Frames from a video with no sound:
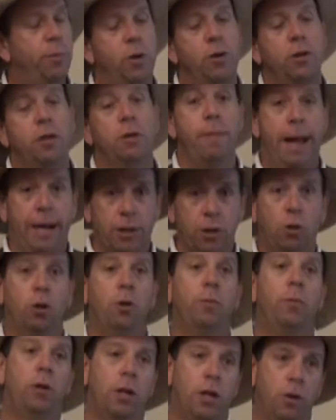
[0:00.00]
person, Matt
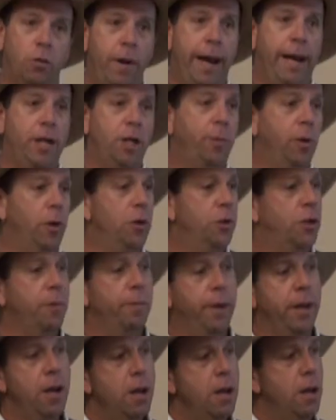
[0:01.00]
Stoltenberg, a range person,
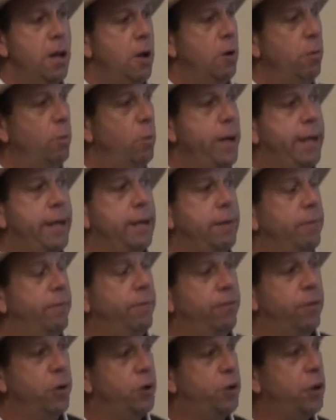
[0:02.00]
but we can
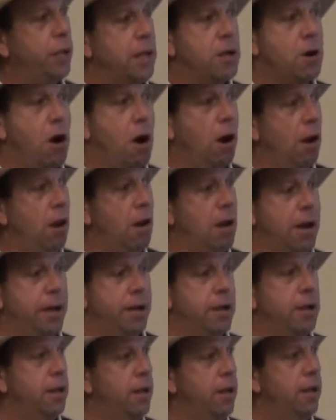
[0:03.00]
virtually call
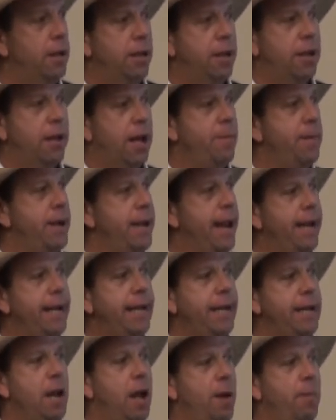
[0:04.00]
on,
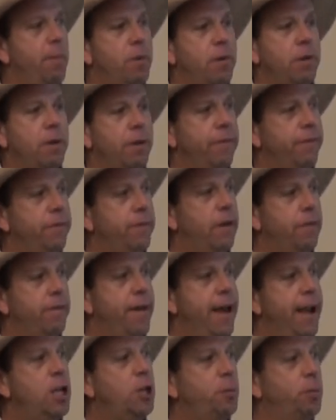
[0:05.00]
any number of
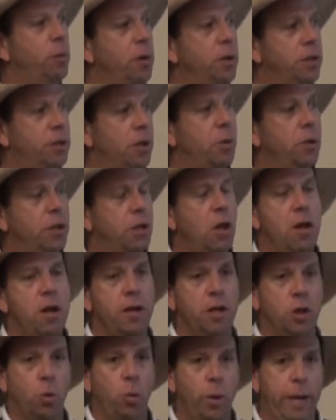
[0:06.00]
experts. So as
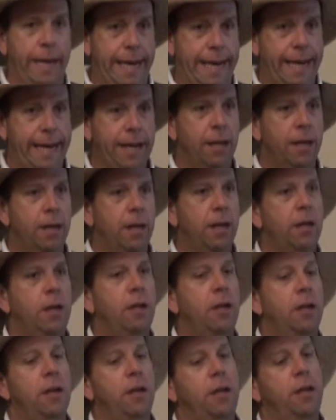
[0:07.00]
long as we
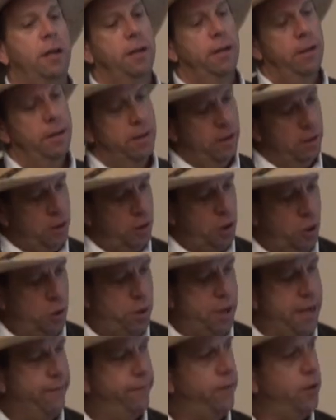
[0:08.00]
do
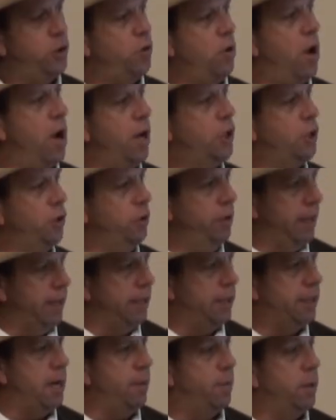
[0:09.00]
the infrastructure
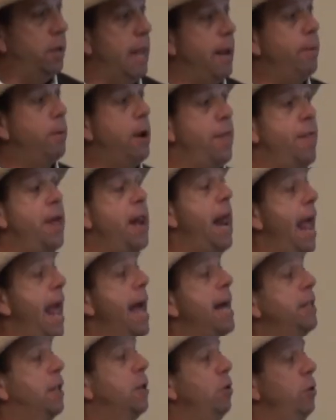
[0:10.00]
and set up the labor, and then
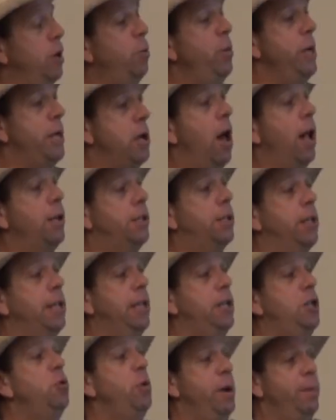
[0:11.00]
ask, and we
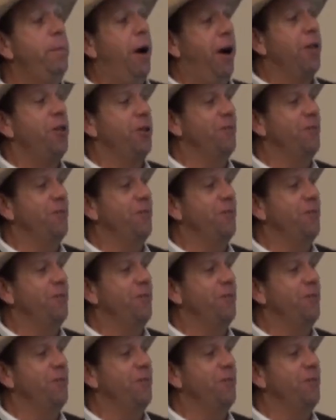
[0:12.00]
constantly do, we bother